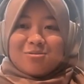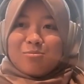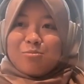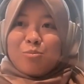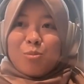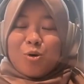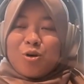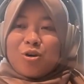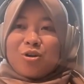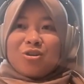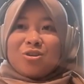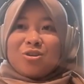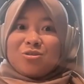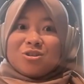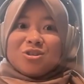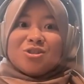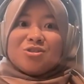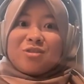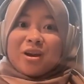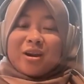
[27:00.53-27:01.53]
more on your
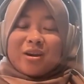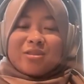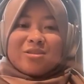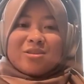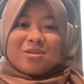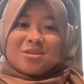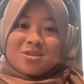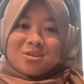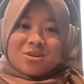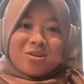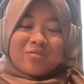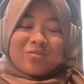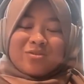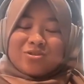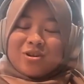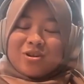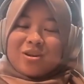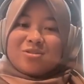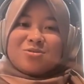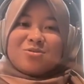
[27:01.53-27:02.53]
strength instead of
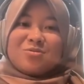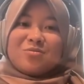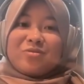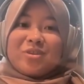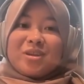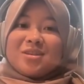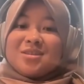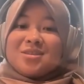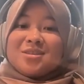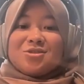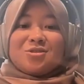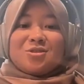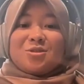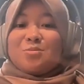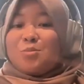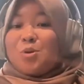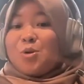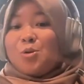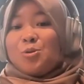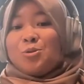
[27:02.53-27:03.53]
trying to fit a
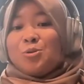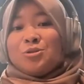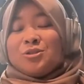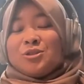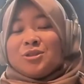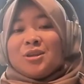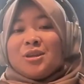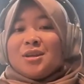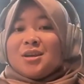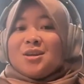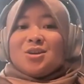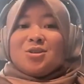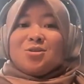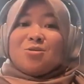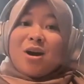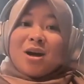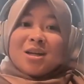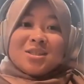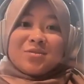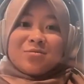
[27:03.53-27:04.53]
certain mold.
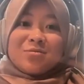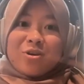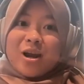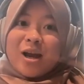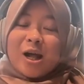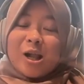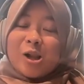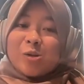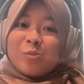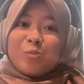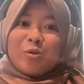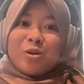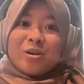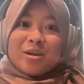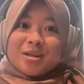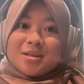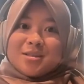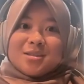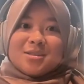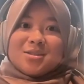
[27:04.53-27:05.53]
You ask for help when
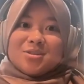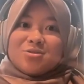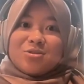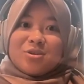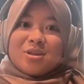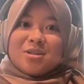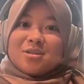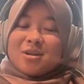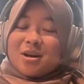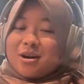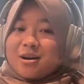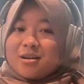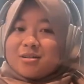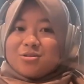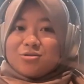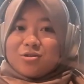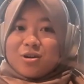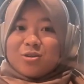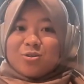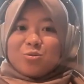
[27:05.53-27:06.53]
necessary.
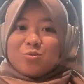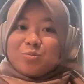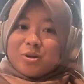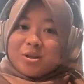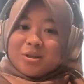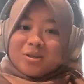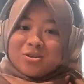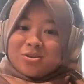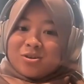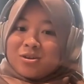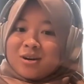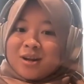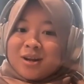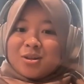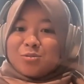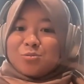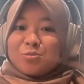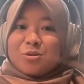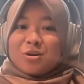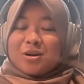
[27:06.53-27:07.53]
Try to build your
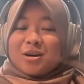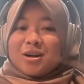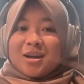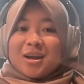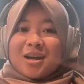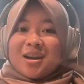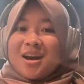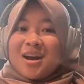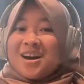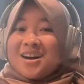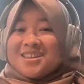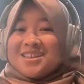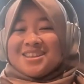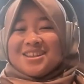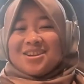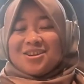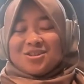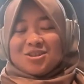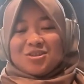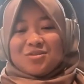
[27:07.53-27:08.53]
network and ask
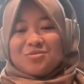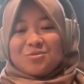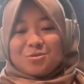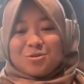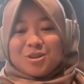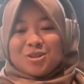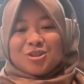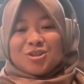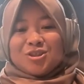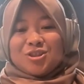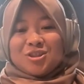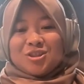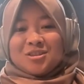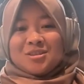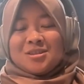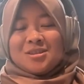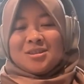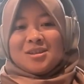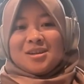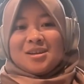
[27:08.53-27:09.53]
lots of
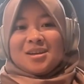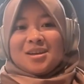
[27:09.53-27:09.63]
questions.